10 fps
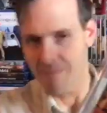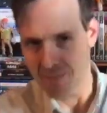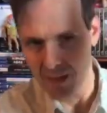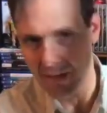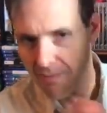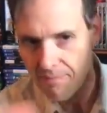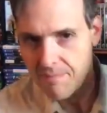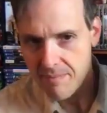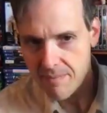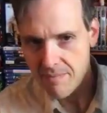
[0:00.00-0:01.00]
of
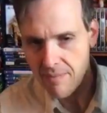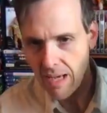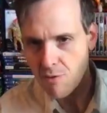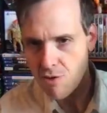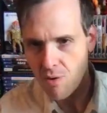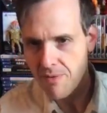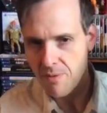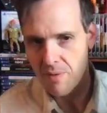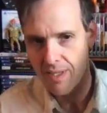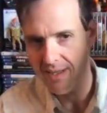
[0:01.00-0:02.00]
how
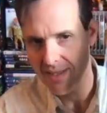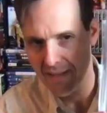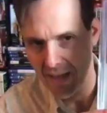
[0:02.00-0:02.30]
joyful it is.